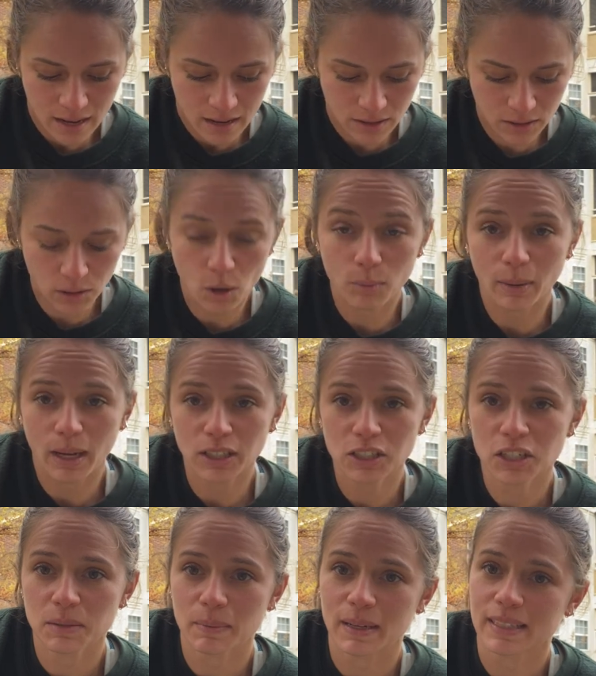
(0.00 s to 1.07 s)
so
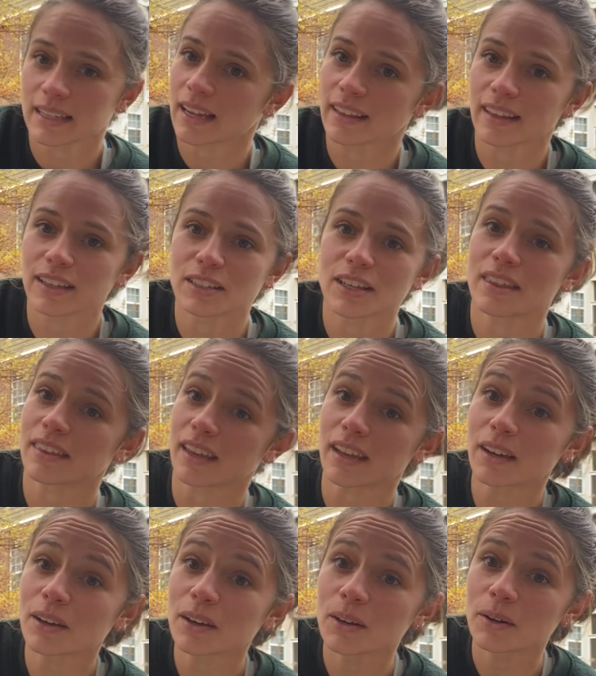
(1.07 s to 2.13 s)
much, because I like to
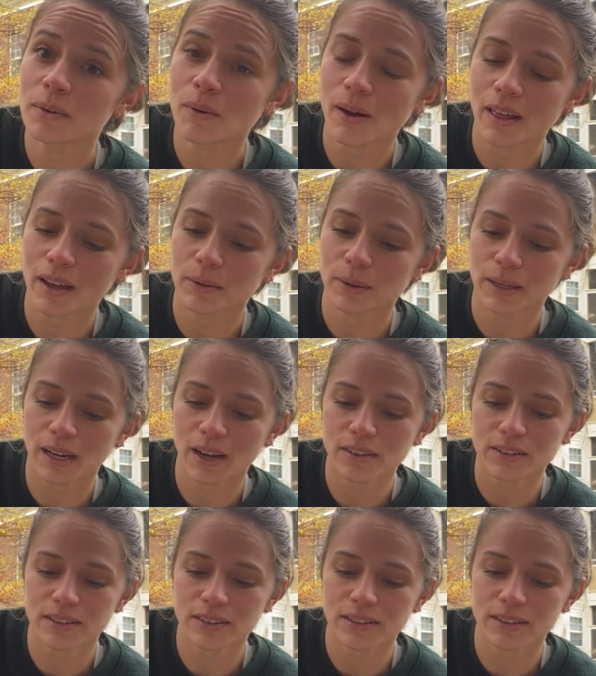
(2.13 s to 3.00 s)
think while I work out.